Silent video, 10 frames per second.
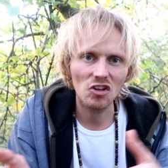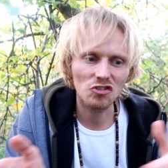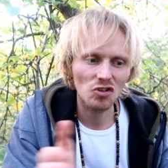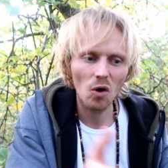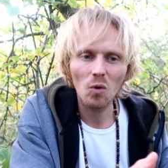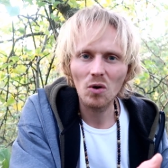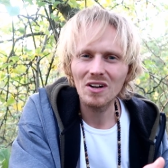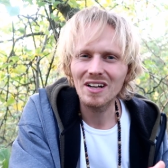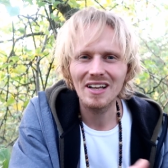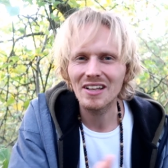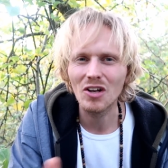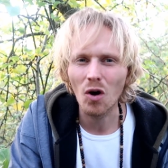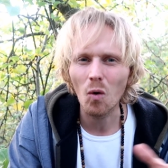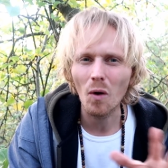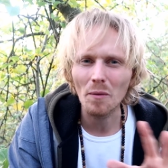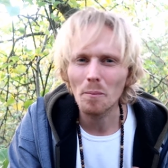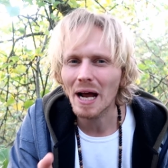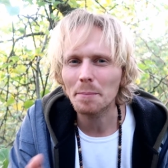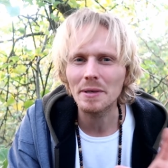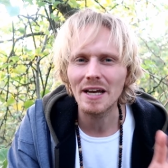So, you know, it
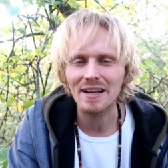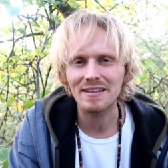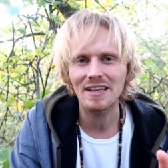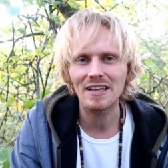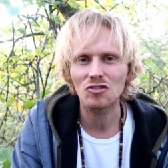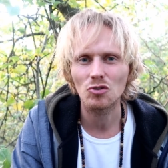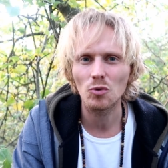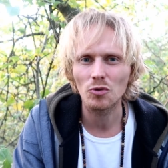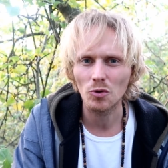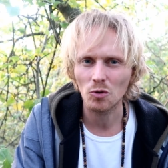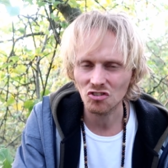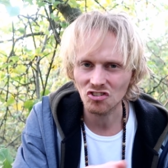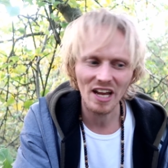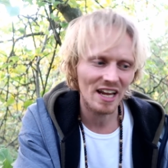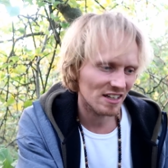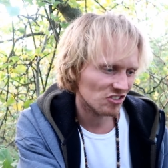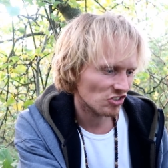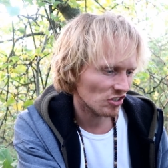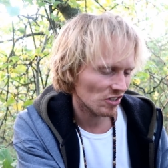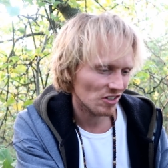might be an idea to, you know,
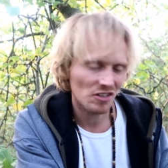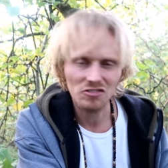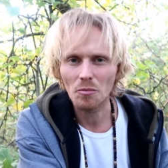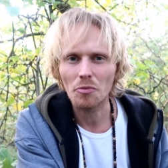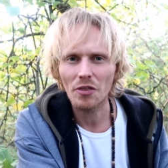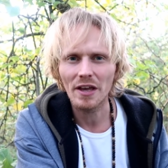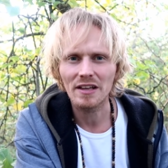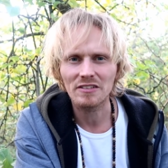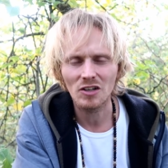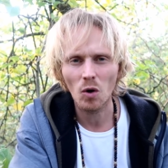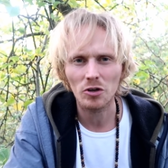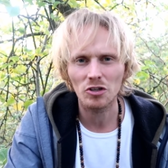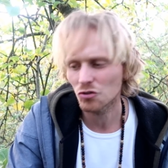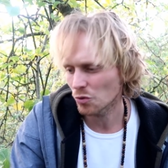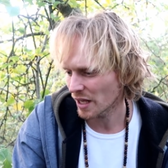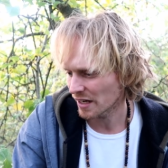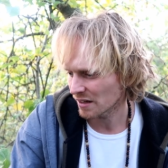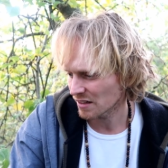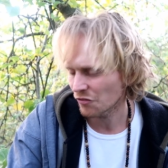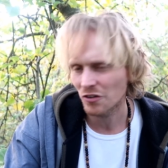change some things in order to get
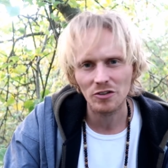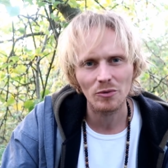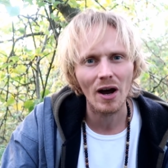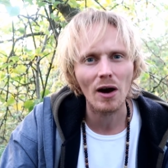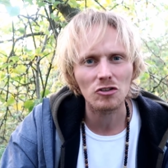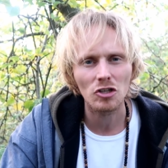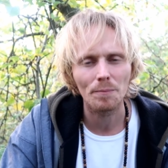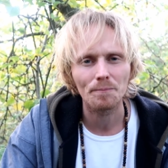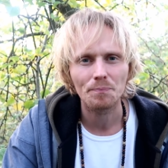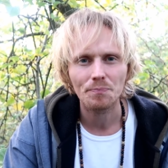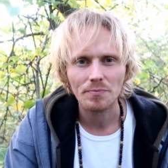a different, you know, outcome.